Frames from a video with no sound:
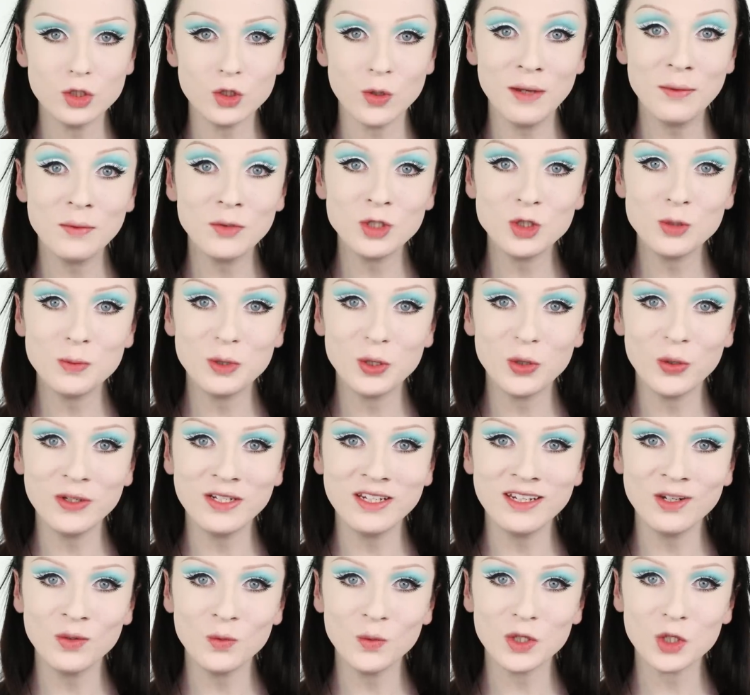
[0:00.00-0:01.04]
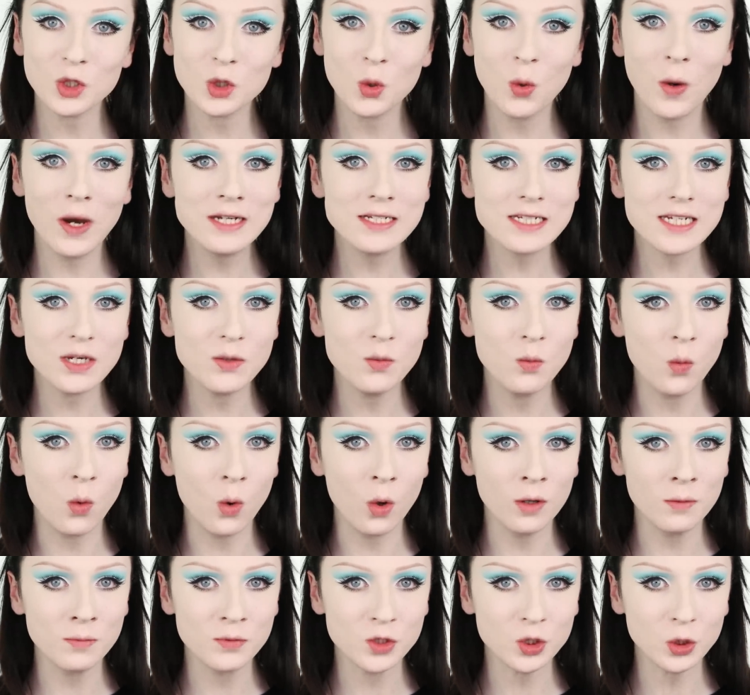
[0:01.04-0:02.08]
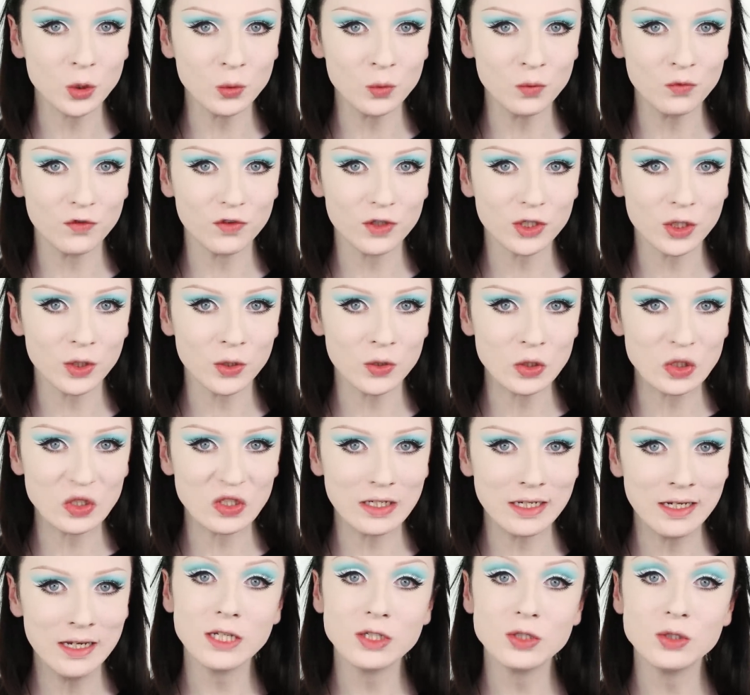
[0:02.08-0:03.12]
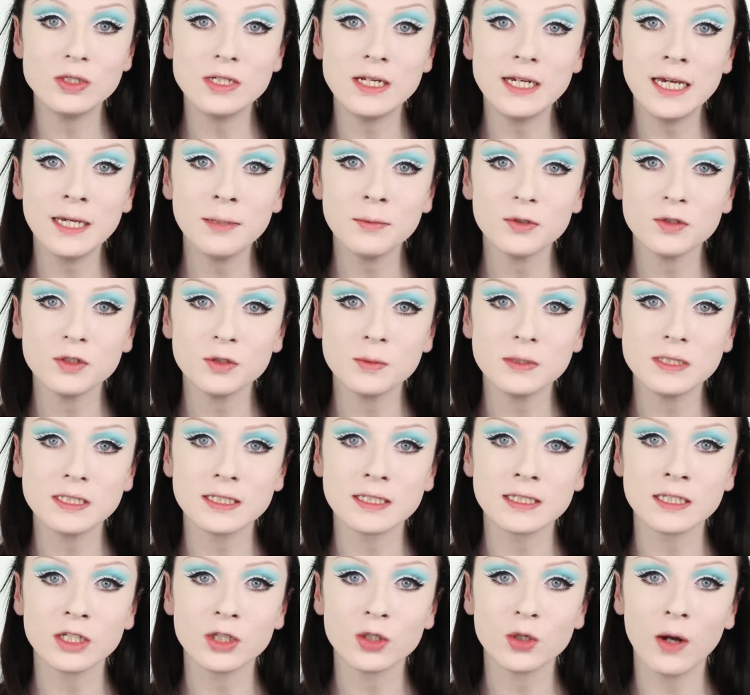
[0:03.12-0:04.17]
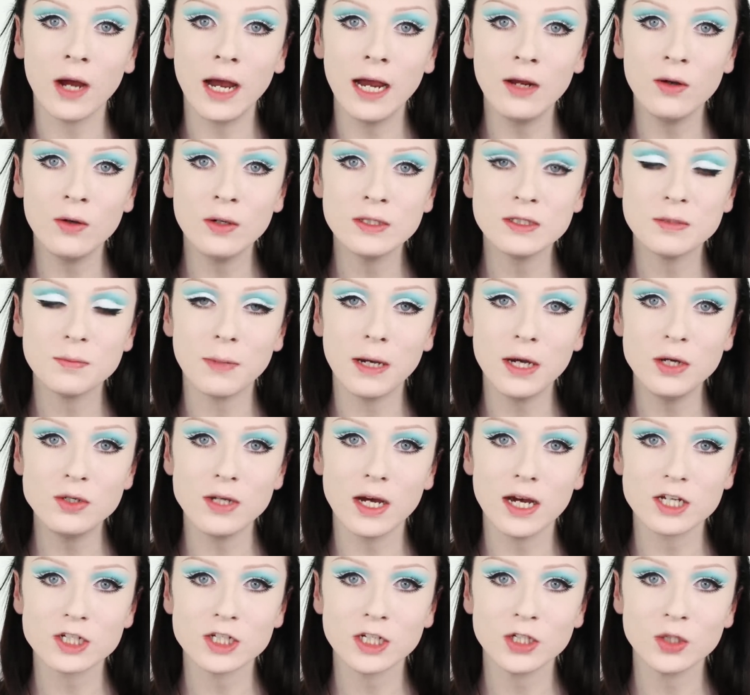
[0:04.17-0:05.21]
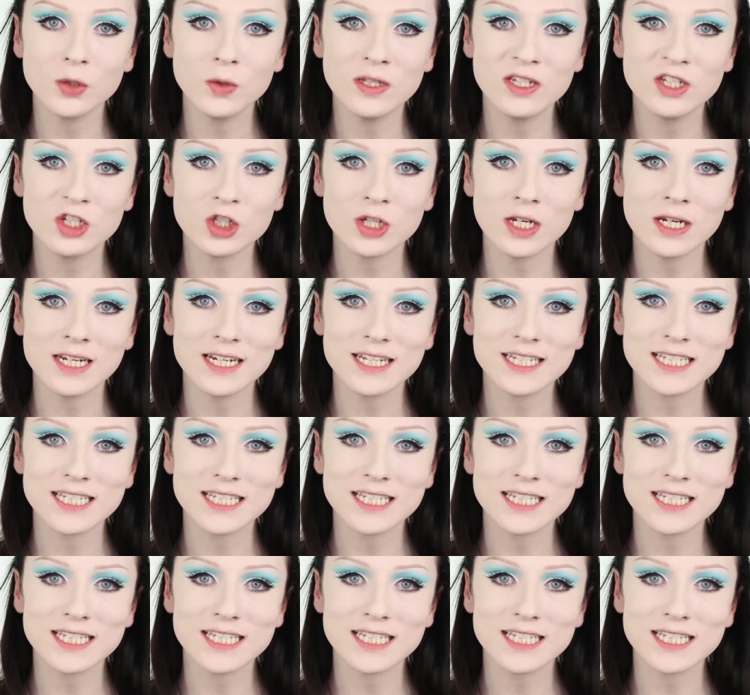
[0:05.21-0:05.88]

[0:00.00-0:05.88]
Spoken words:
So I'm going to be going in with quite a warm tone for contour. And today I'm going to be taking Kryolan's powder eyeshadow in the shade